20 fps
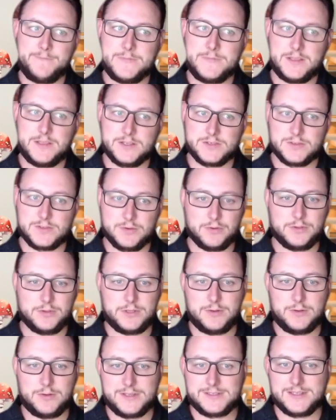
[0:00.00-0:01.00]
In the sold
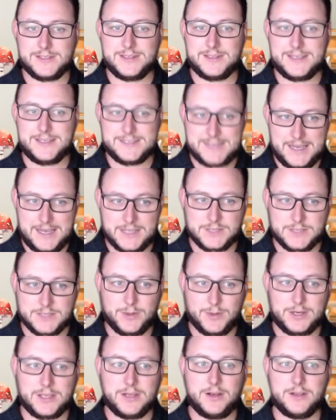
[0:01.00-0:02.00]
units, in the attached
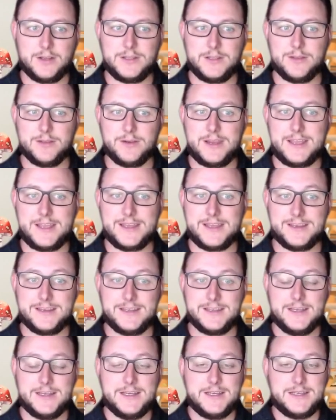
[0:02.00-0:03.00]
market, on the other hand,
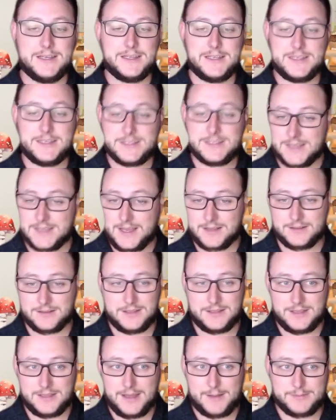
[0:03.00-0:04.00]
exactly
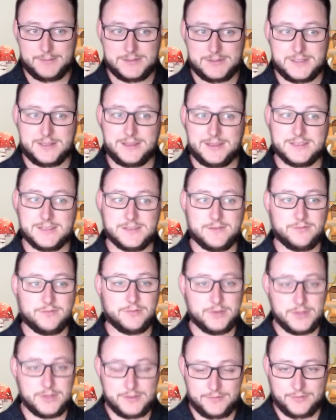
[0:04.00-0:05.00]
the opposite. Things have
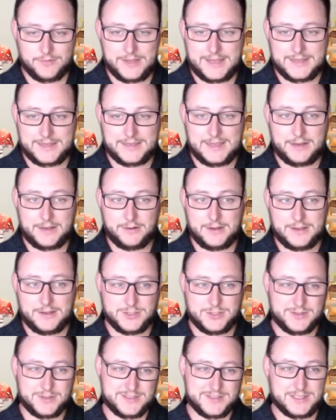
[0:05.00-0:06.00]
really flattened out. As
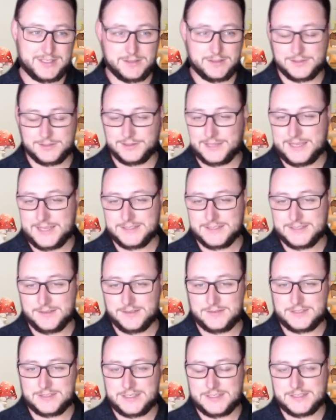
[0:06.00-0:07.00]
you can see, there's less of
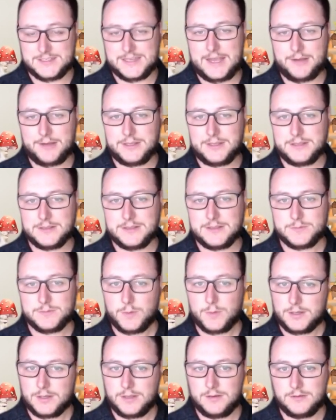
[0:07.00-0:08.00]
a seasonality in this
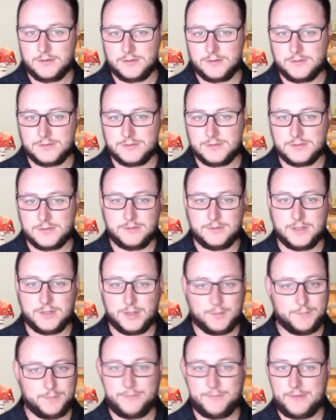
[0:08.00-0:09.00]
market due to,
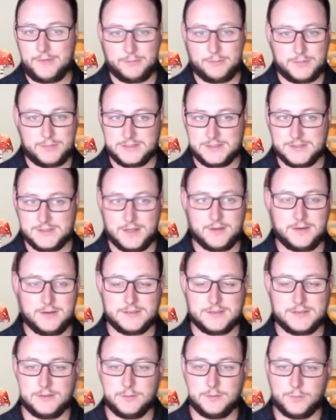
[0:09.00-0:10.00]
families not
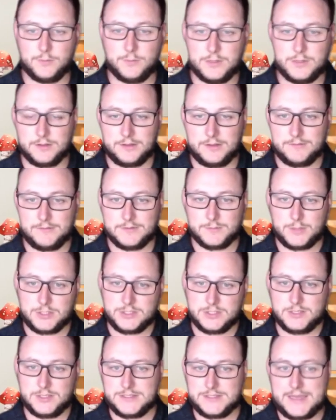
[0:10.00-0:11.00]
necessarily wanting to live as
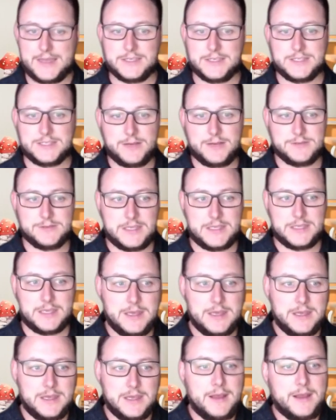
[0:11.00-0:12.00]
much in attached housing.
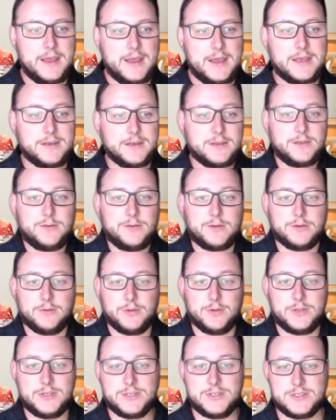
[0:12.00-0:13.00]
And you can
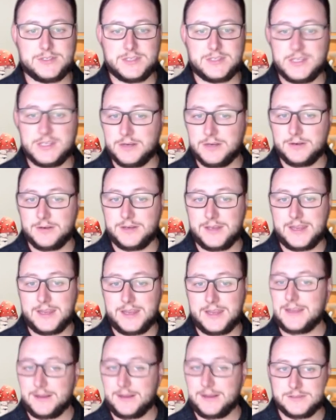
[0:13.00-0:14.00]
really just see year to
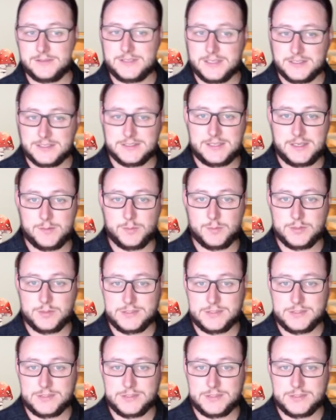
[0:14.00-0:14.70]
date down 16%.